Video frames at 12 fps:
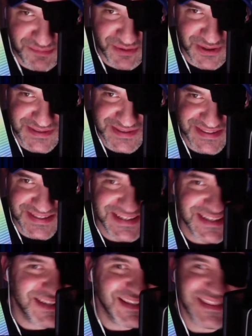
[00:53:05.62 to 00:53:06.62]
books.
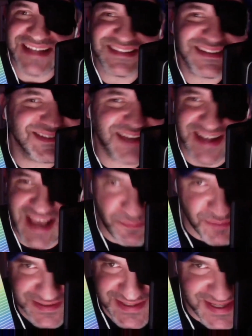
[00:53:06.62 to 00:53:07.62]
That does not
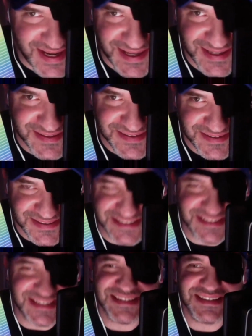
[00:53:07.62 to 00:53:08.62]
happen today.
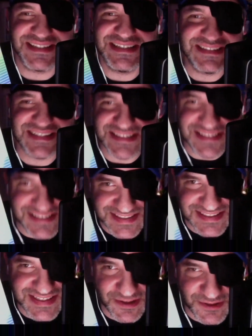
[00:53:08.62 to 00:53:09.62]
Needless
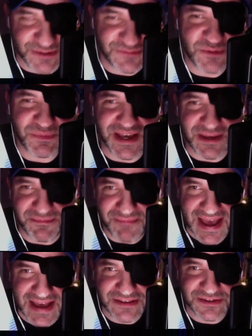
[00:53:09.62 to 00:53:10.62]
to tell you, if you buy a
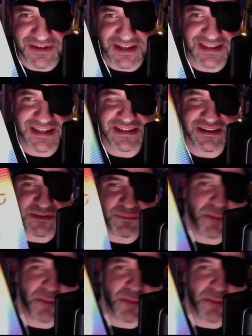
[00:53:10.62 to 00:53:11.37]
Mac, you're not getting a